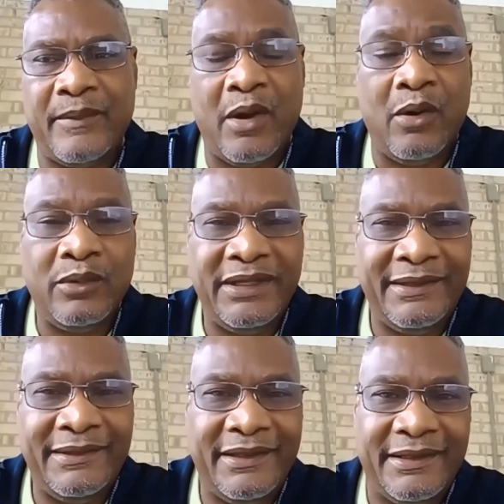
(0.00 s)
Only
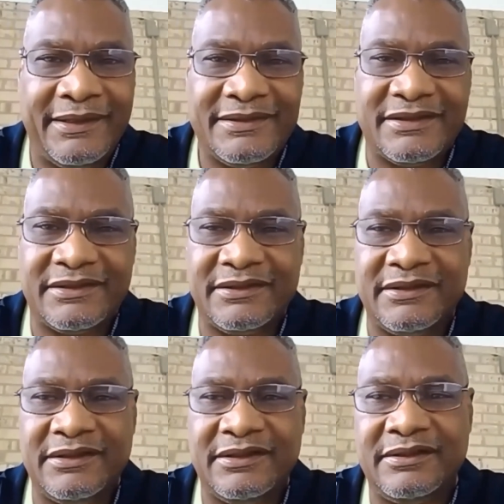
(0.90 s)
in this,
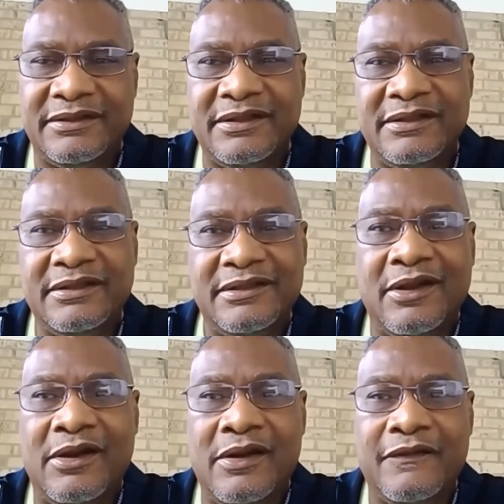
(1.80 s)

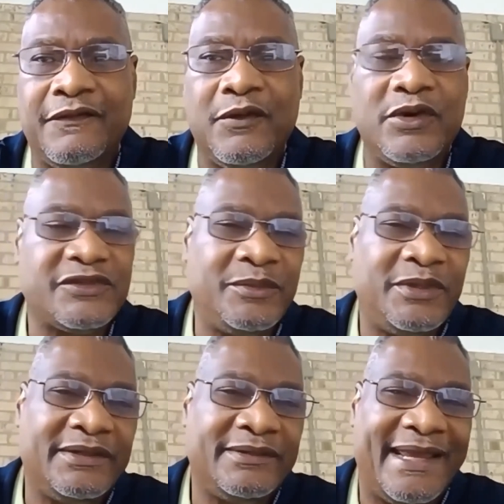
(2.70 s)
law
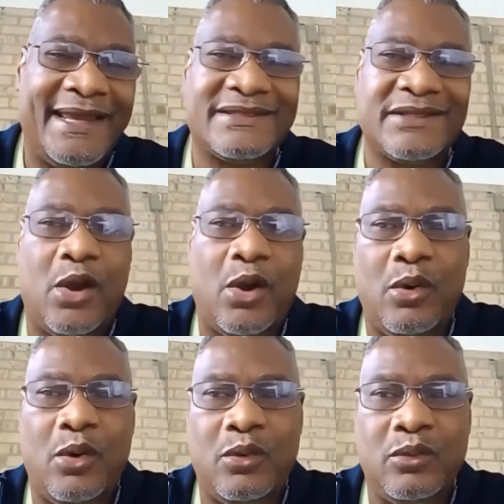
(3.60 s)
enforcement as a
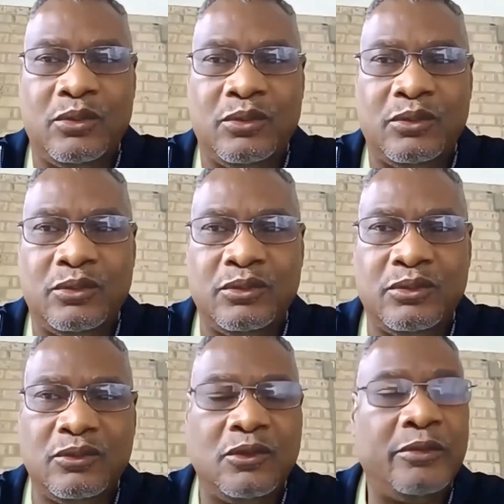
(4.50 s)
whole
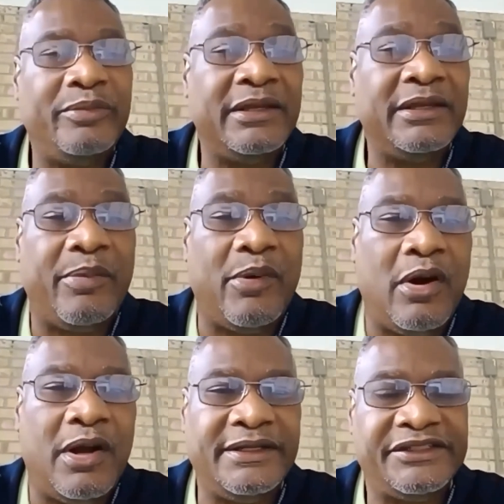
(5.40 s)
will be in a
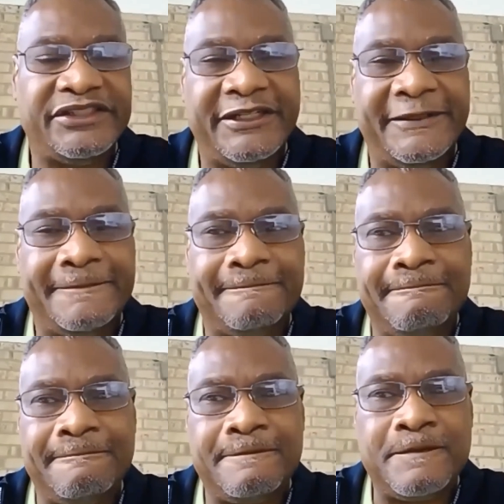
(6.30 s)
partnership
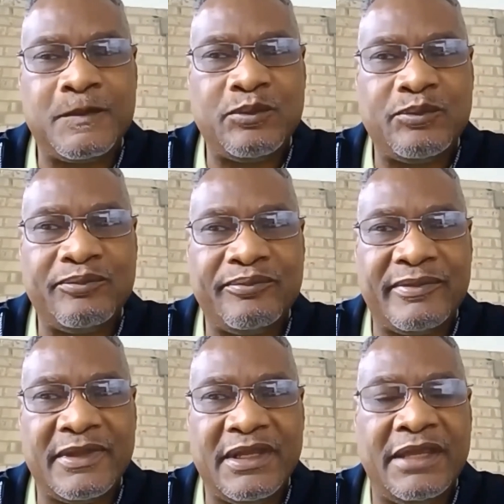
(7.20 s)

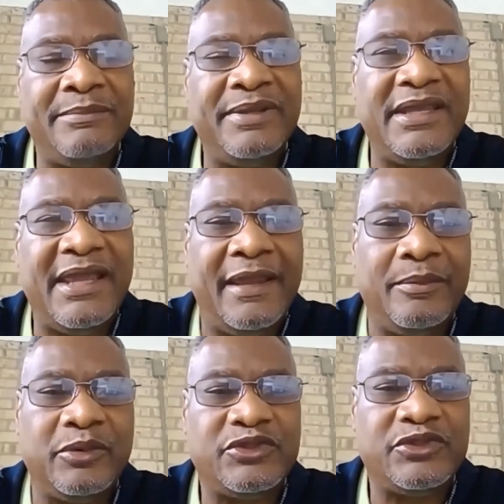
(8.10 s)
and be
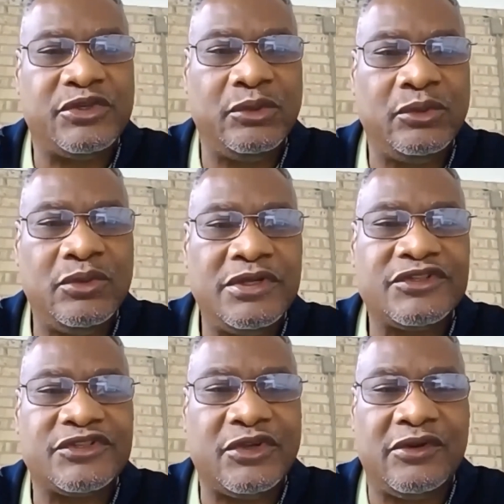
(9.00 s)
able to
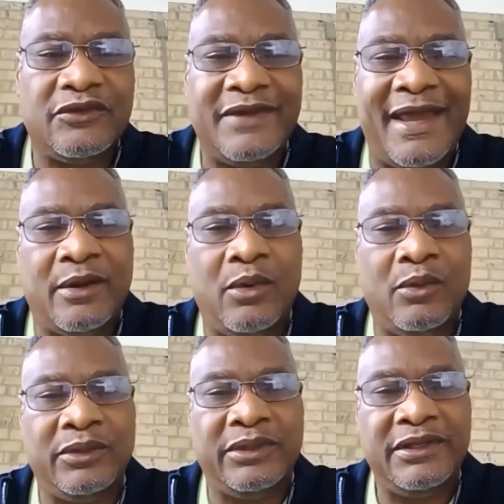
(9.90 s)
serve not
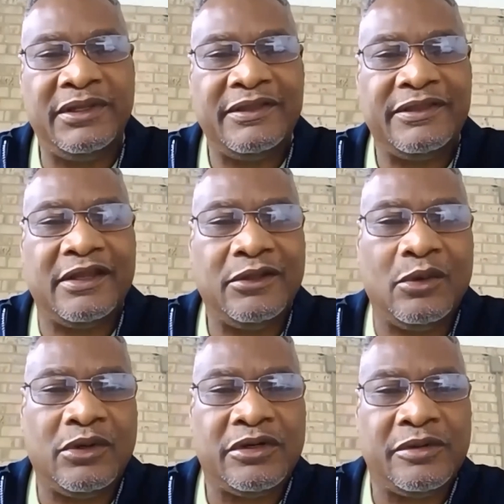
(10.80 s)
only their
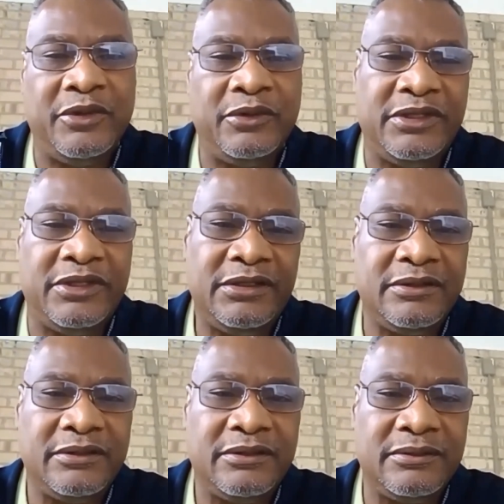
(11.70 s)
local community,
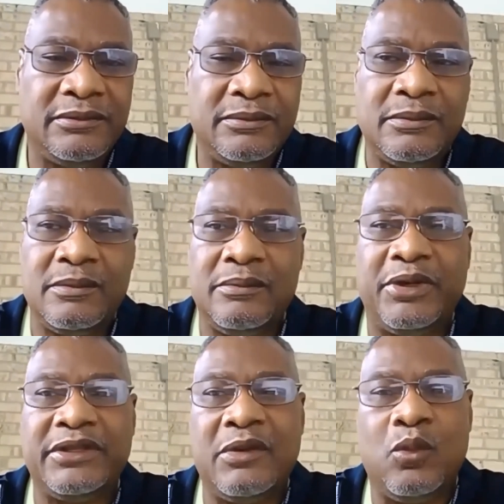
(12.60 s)

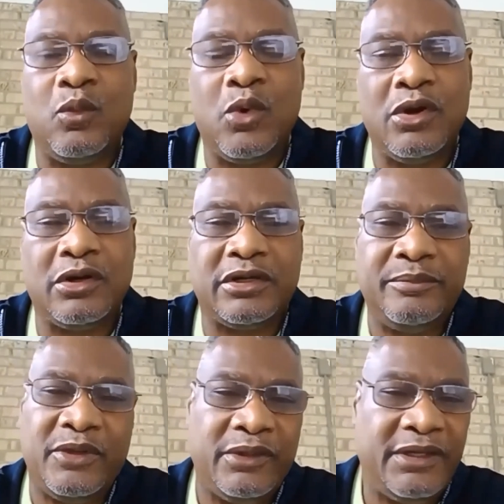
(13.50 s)
but world
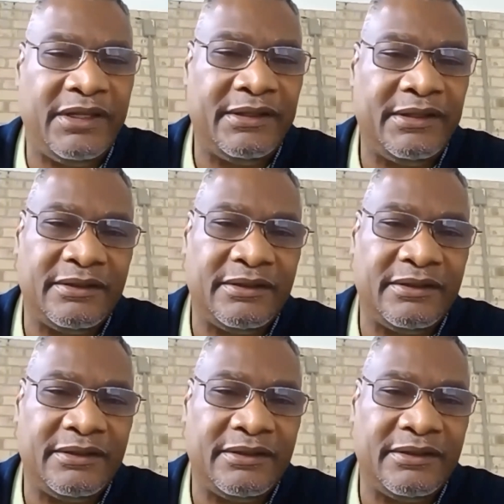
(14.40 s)
community